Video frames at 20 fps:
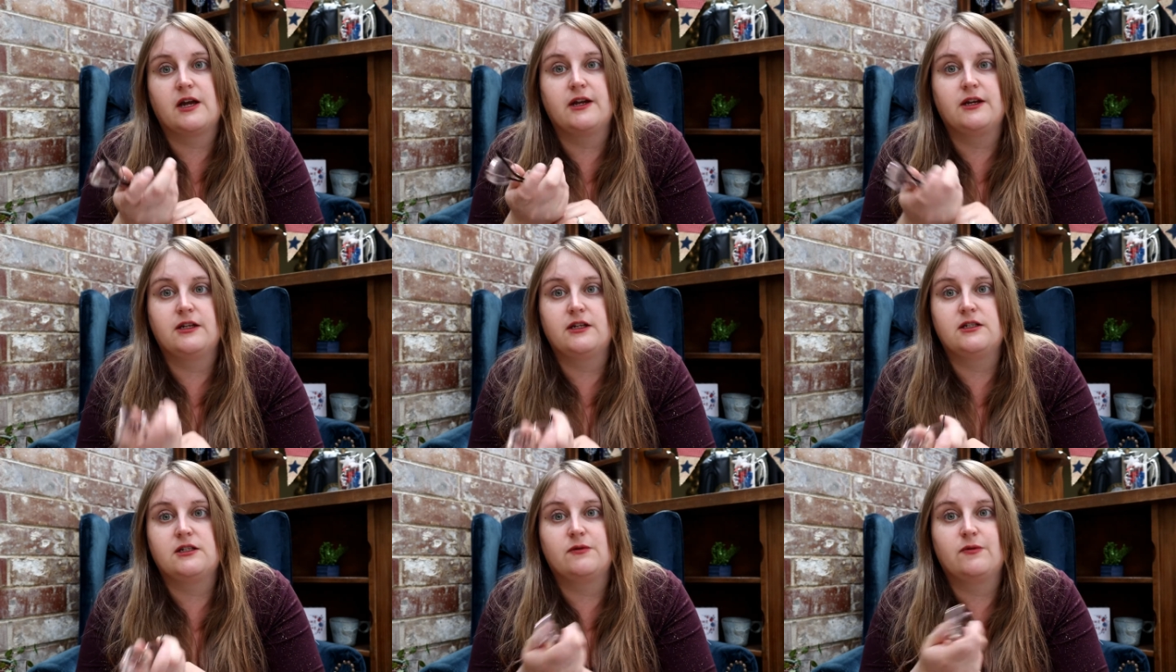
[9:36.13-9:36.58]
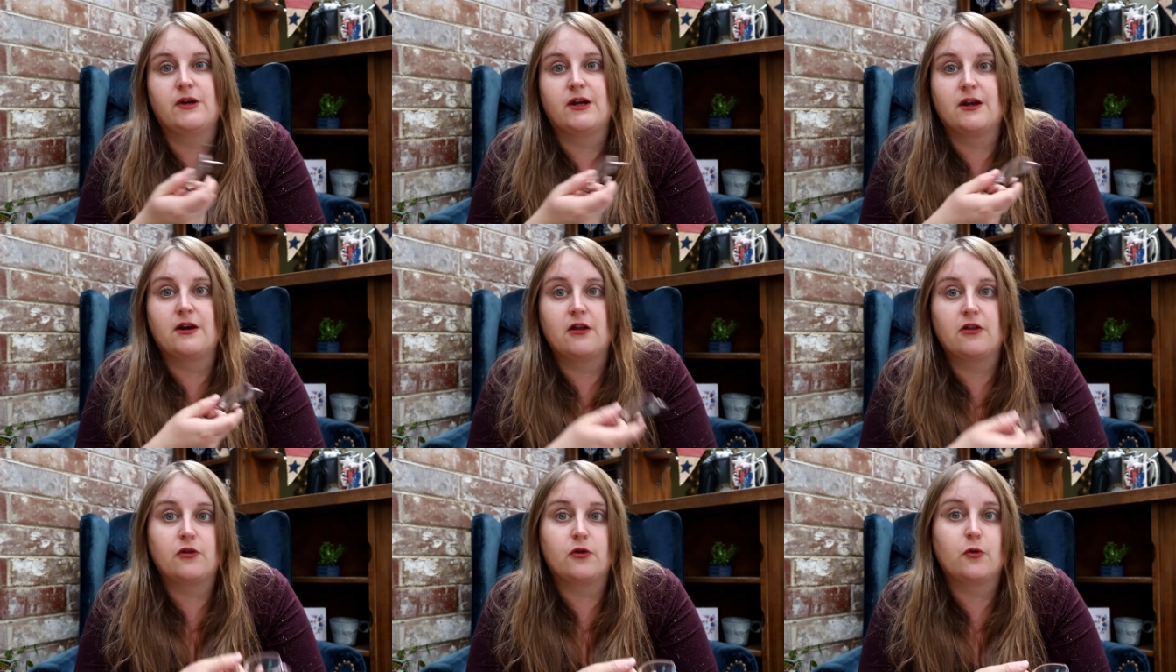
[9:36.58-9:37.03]
I need to make
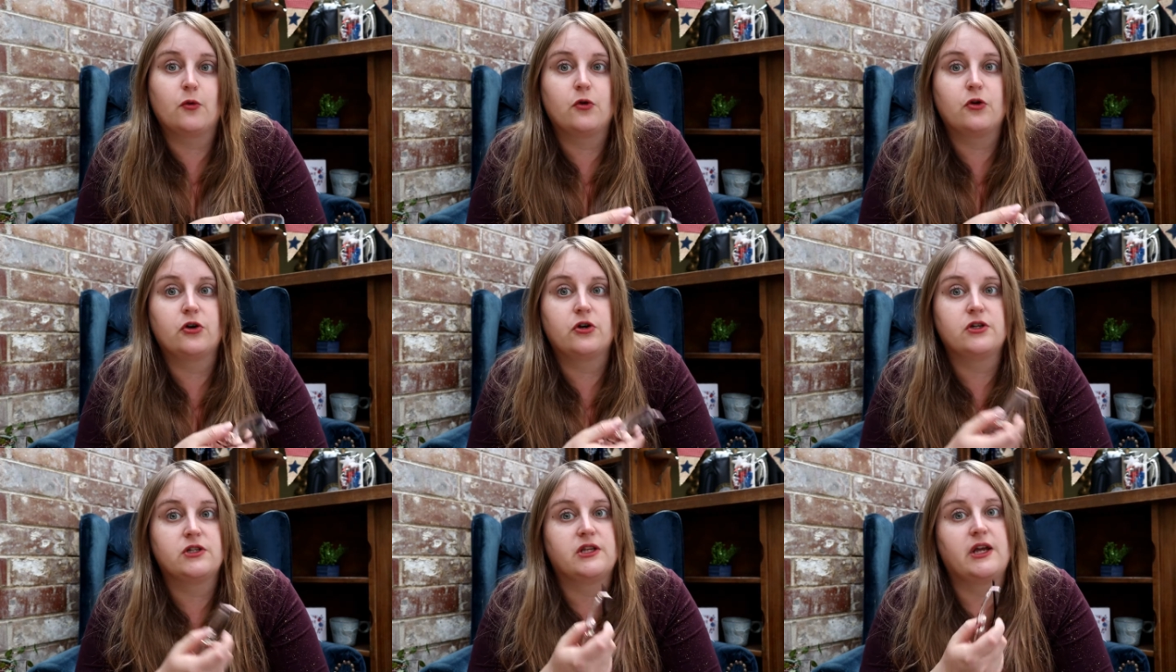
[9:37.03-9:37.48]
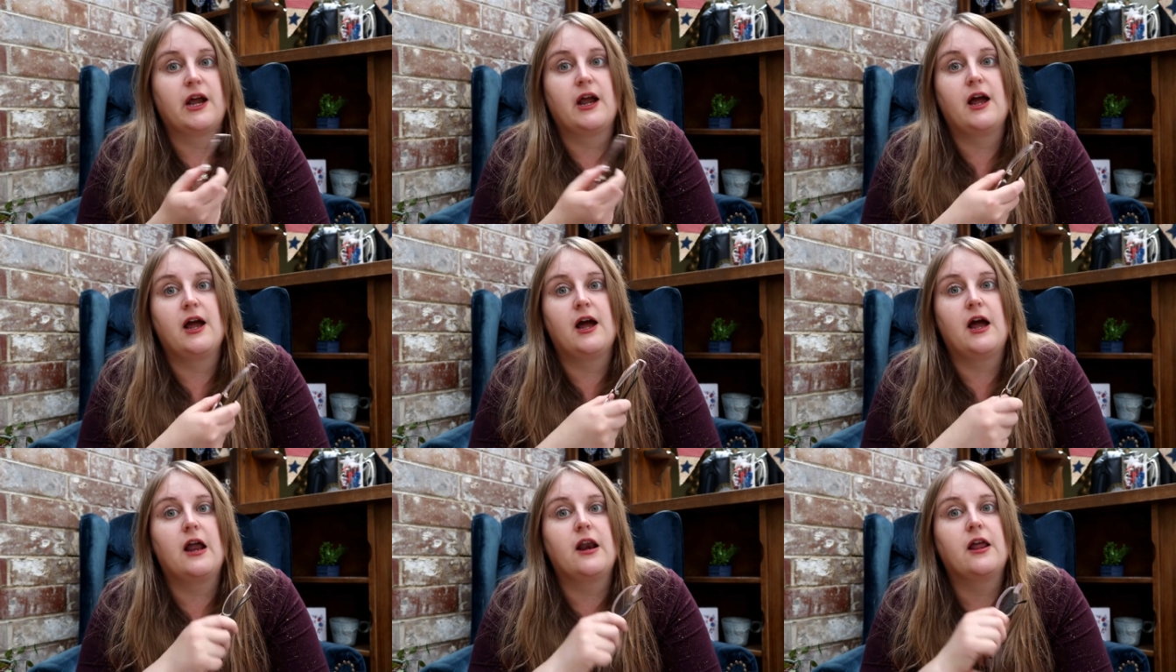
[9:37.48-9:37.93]
another order because I
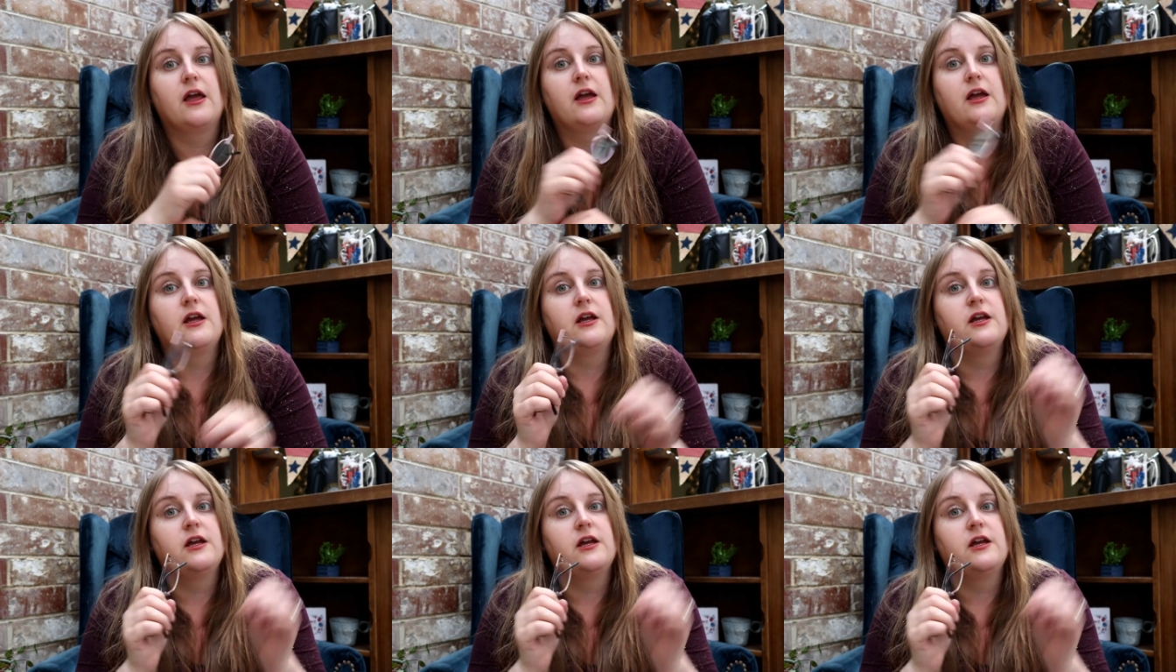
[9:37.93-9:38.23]
had